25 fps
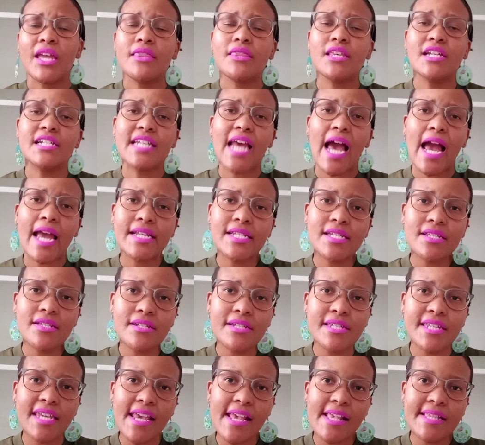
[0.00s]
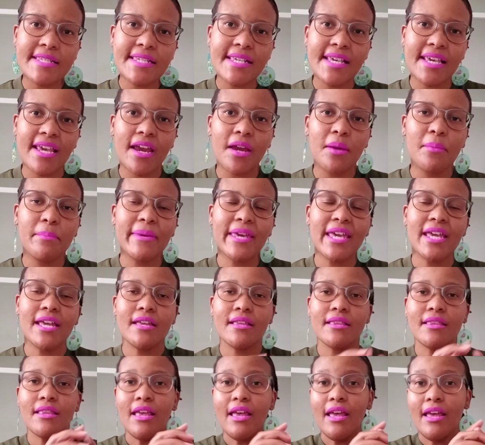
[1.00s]
The title deeds here
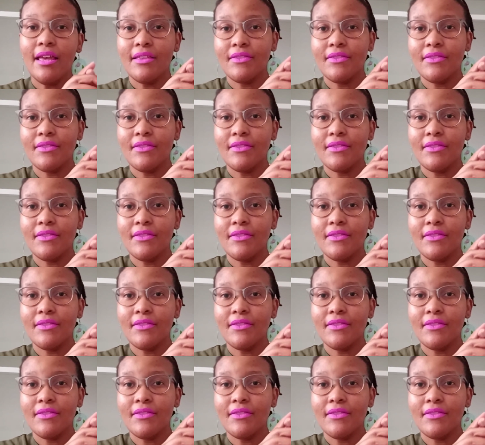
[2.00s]
being